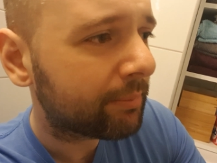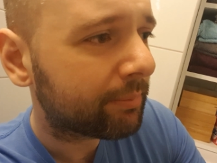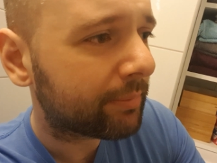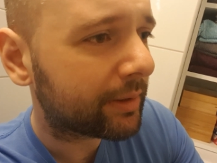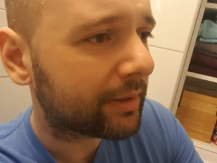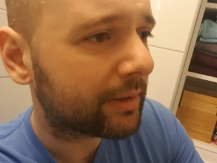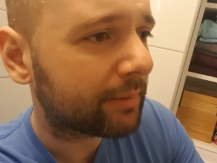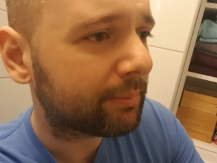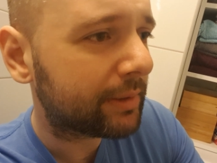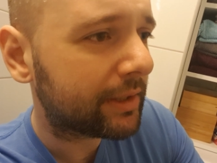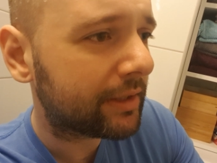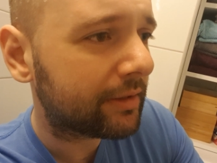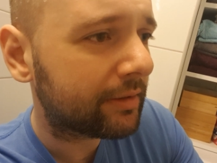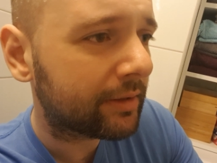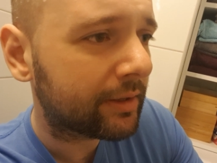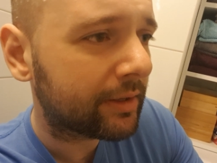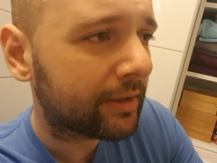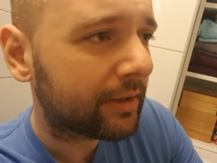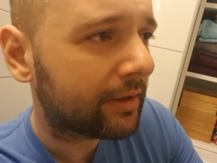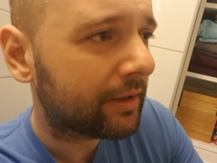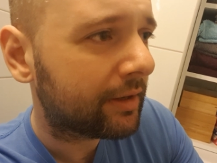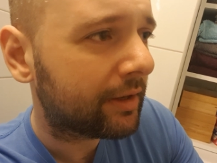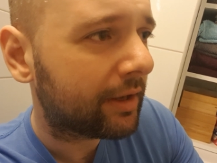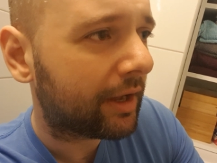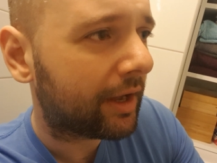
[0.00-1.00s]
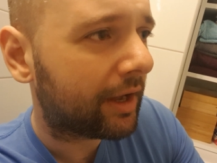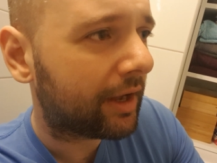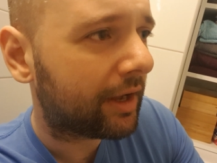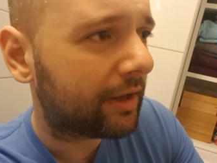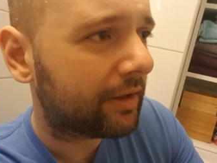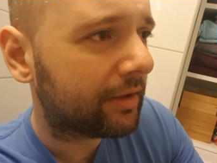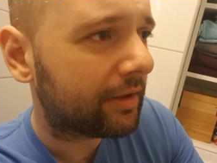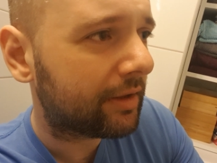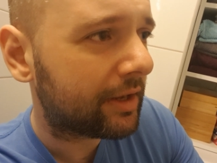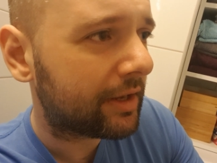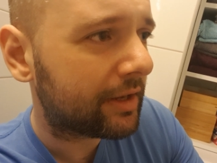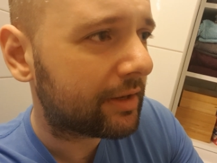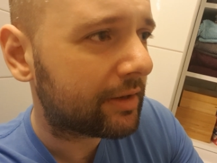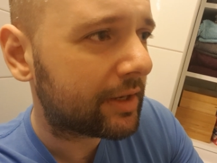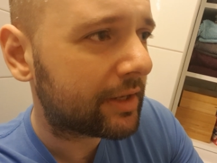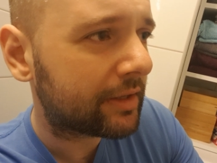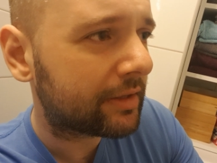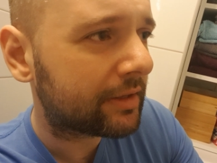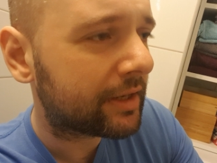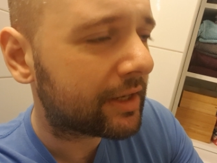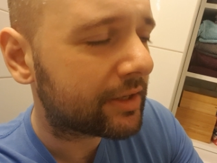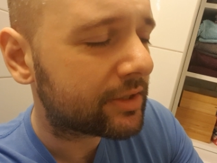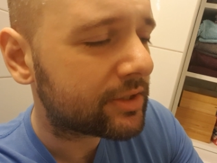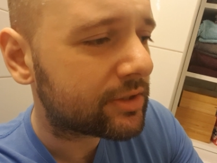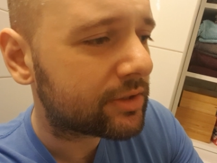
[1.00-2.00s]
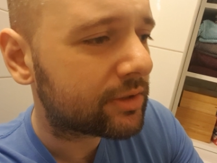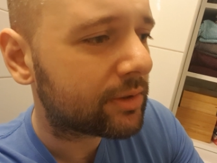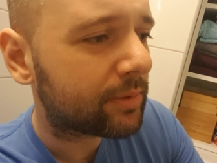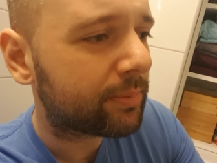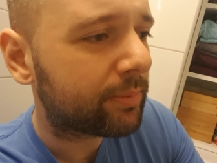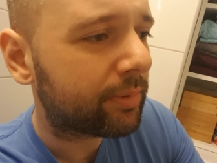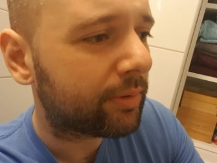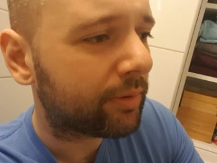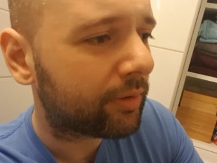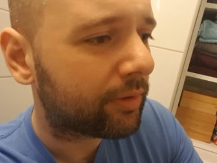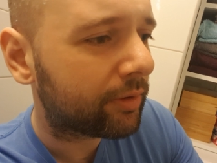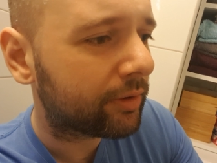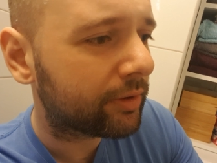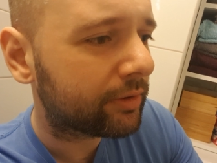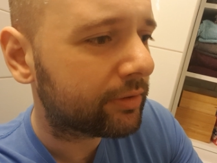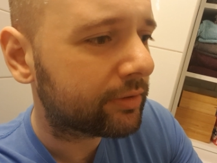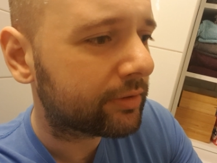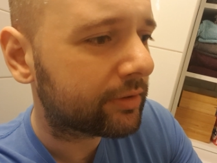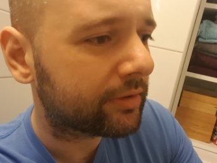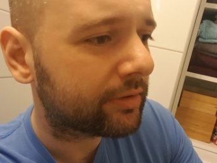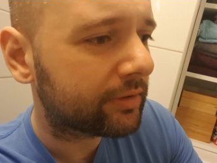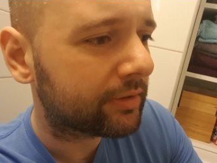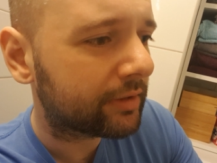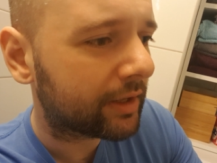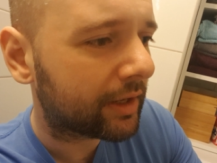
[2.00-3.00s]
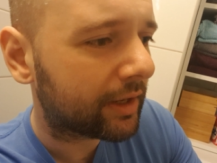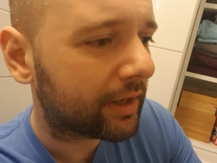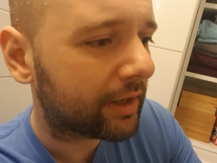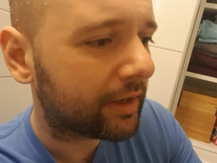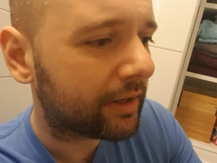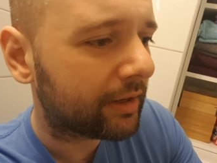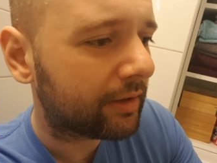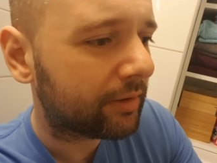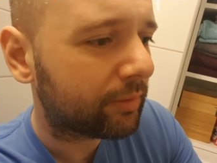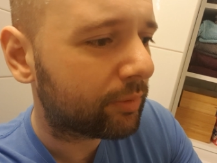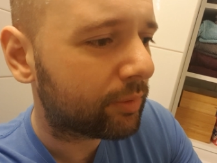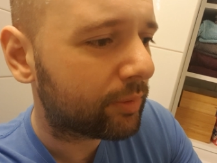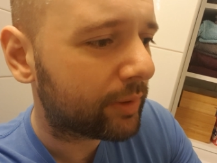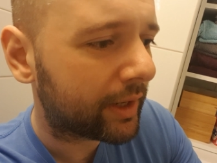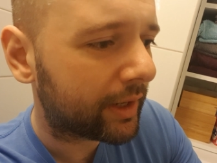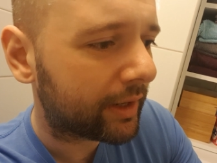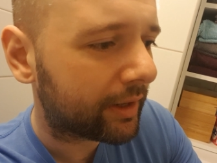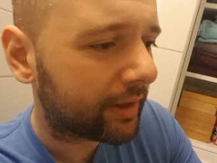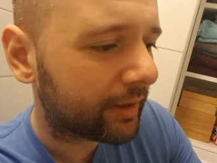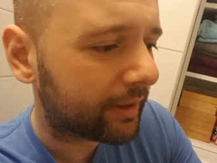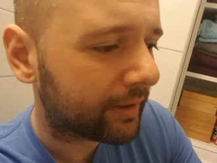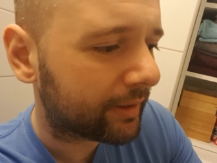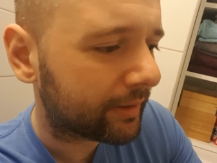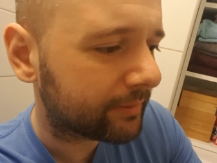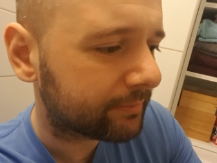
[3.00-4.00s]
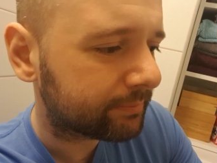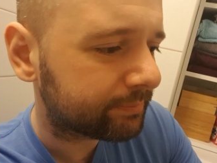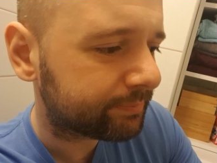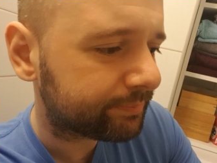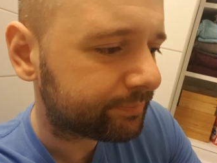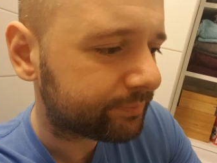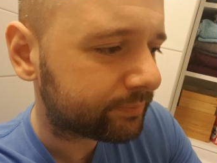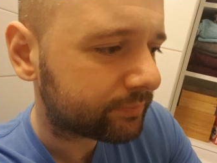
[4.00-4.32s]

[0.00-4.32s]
But I mean, it gets to a point that where,